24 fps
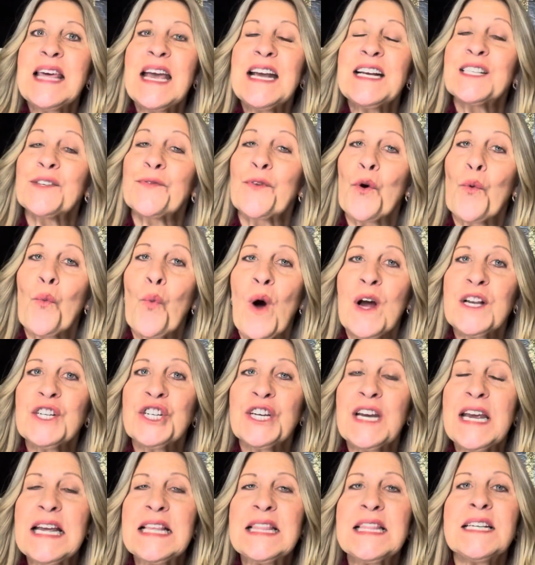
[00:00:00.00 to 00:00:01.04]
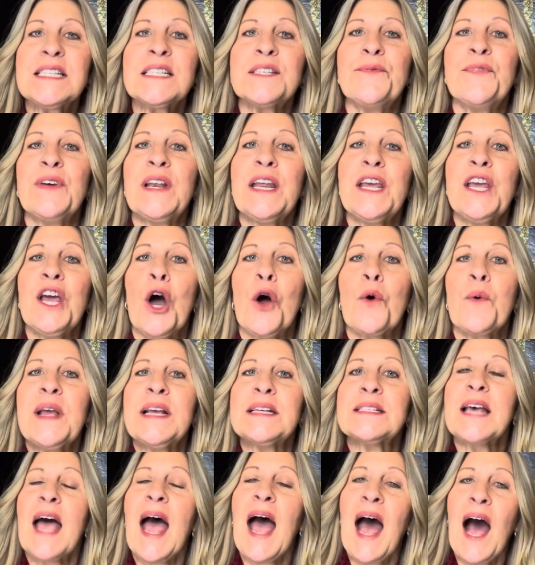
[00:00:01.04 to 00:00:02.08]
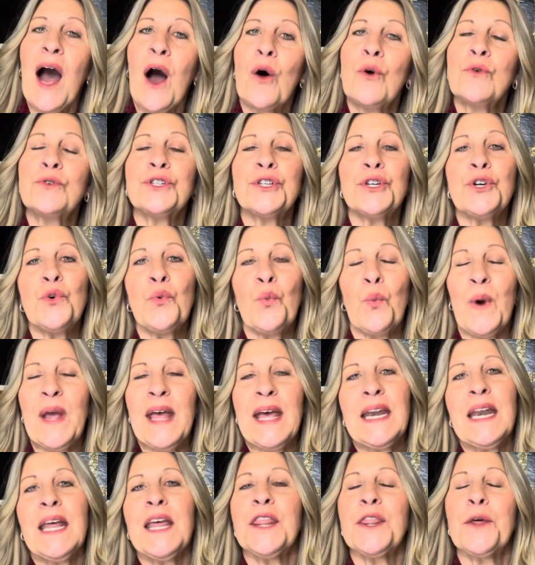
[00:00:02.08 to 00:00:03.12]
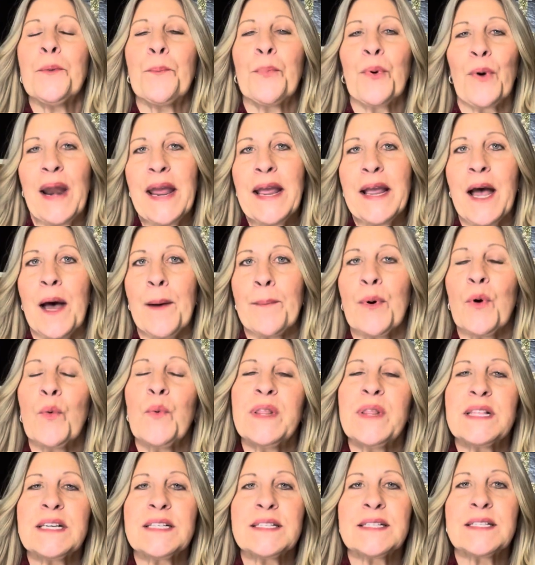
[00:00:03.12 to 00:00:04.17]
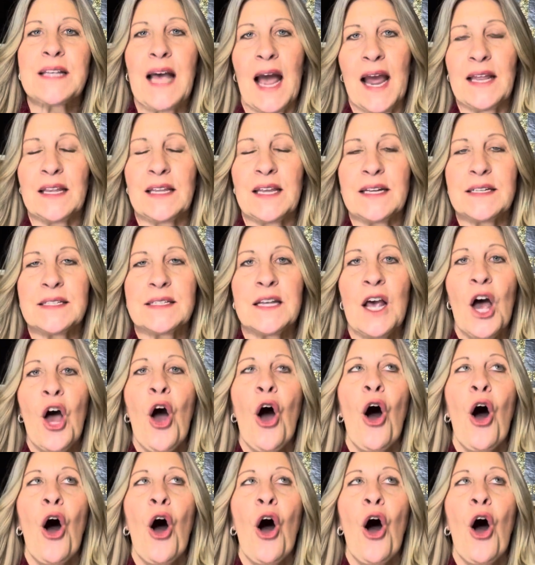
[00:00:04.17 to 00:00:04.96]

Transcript: Thanks for watching. This video is how to win the breakup with silence.